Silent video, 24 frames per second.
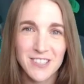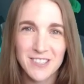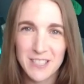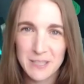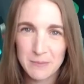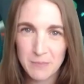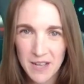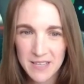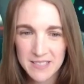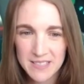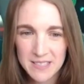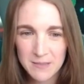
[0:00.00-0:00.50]
as
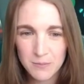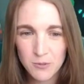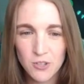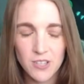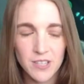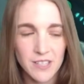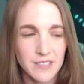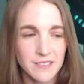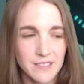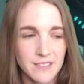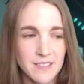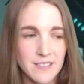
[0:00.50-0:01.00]
possible
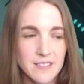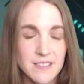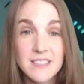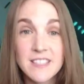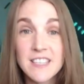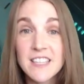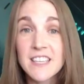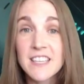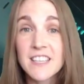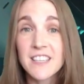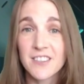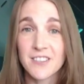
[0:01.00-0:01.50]
can
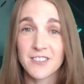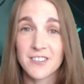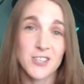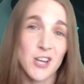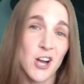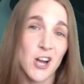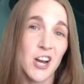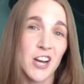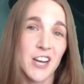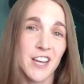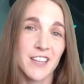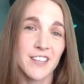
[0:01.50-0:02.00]
see their
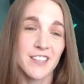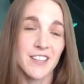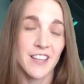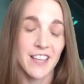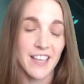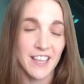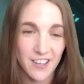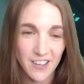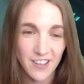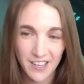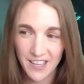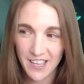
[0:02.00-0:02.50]
target
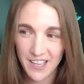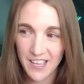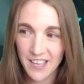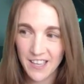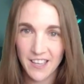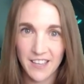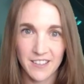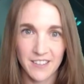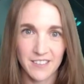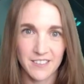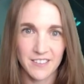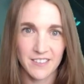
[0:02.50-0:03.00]
like
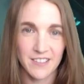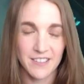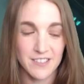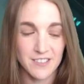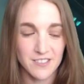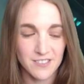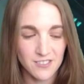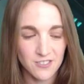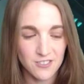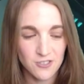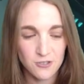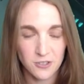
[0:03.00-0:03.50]
in
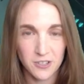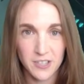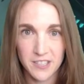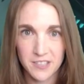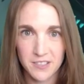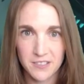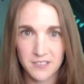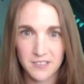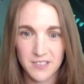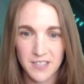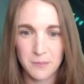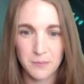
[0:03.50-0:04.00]
as short a
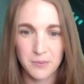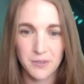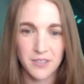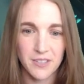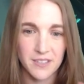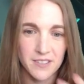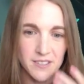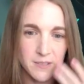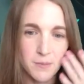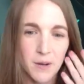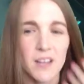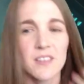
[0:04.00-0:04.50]
time period
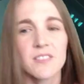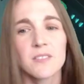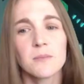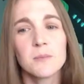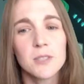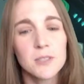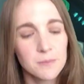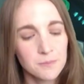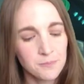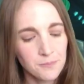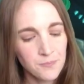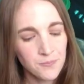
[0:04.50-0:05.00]
as
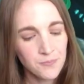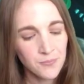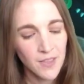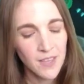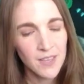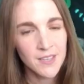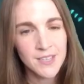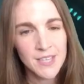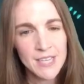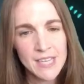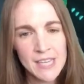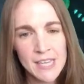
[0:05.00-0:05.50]
possible.
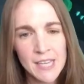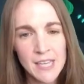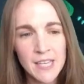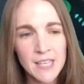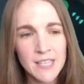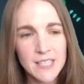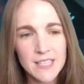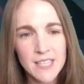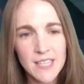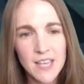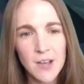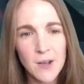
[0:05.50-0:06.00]

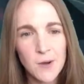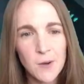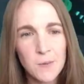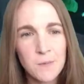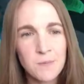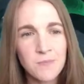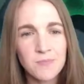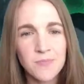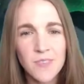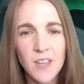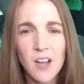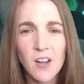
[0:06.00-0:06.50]
So
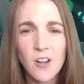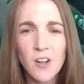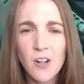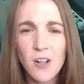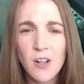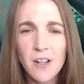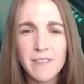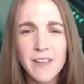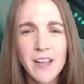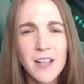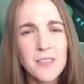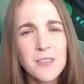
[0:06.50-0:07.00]

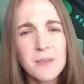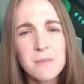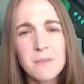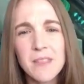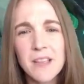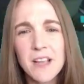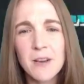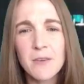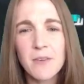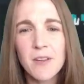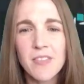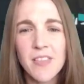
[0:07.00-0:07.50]
I've held them
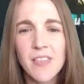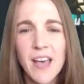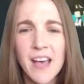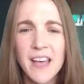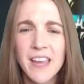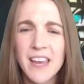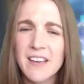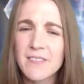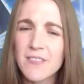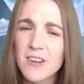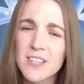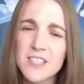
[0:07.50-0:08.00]
there with
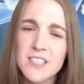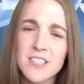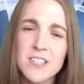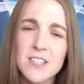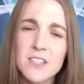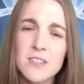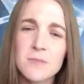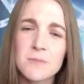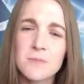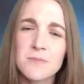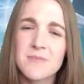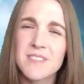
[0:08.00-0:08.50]
that. I've
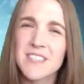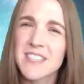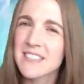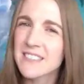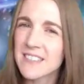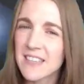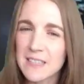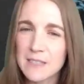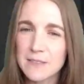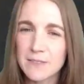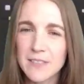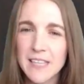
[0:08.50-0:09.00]
also
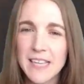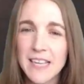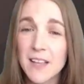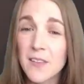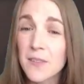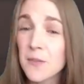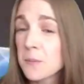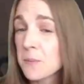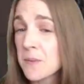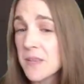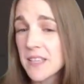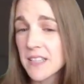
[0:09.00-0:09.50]
successfully held
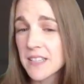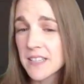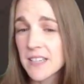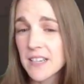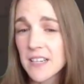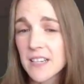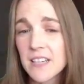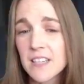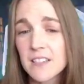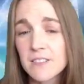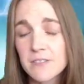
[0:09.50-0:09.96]
them here